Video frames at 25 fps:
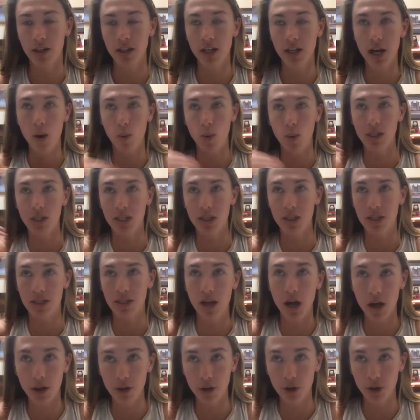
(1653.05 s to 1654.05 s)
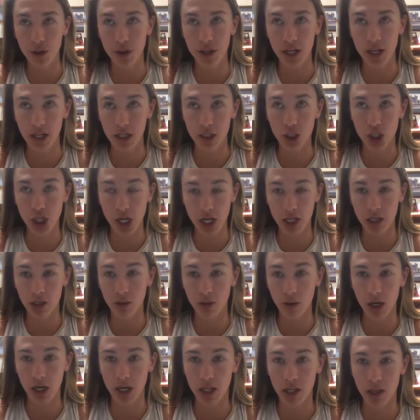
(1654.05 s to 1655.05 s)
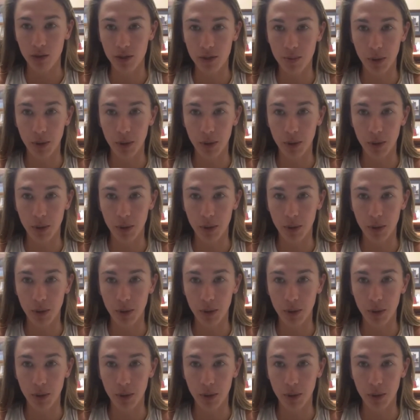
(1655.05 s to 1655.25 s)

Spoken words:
and then I went to this other thing in January that